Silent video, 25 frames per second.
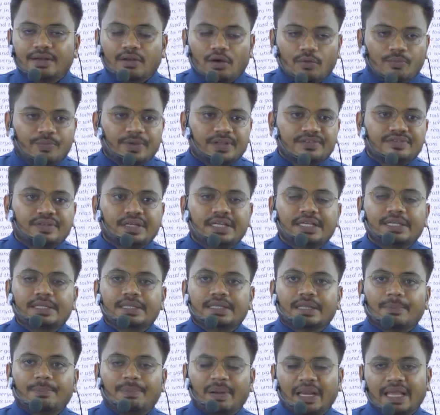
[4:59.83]
obviously
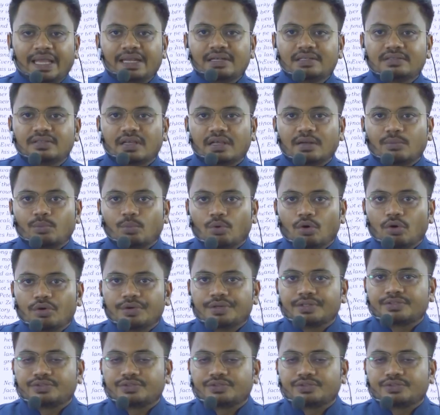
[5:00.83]
the plains are more